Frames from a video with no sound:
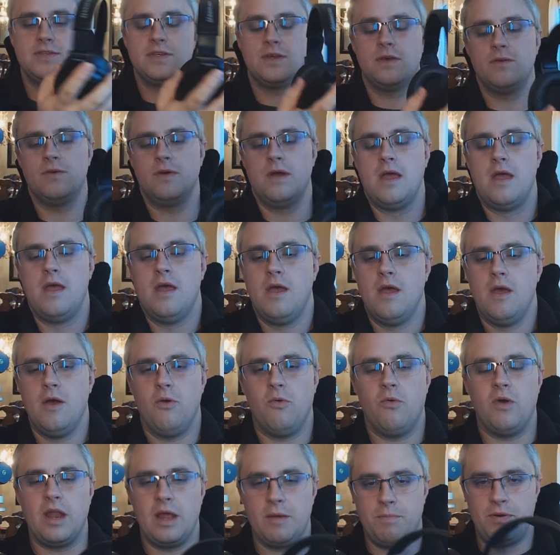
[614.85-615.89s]
So
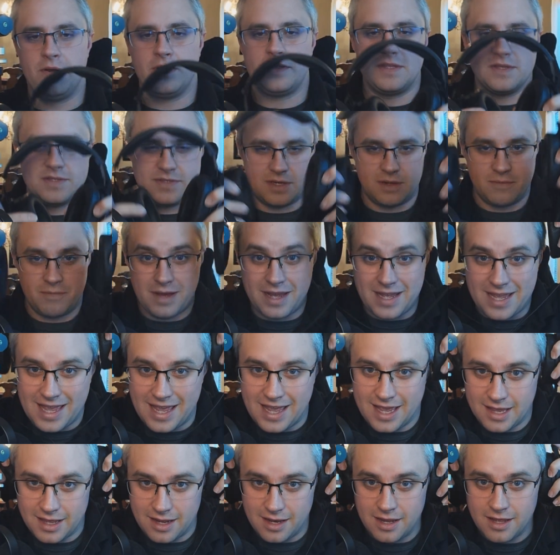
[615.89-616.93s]
when I put this on my
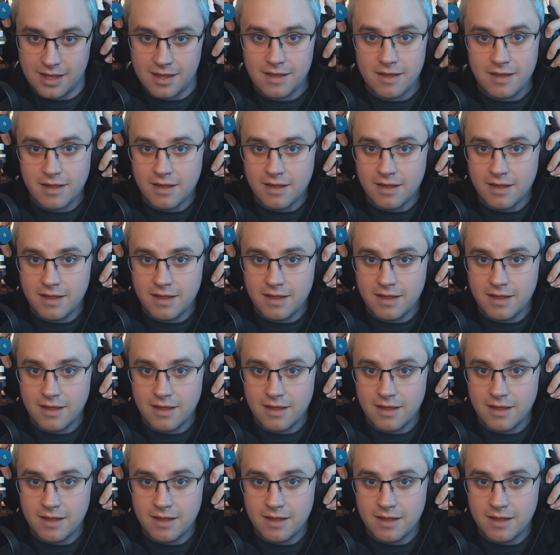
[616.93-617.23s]
head,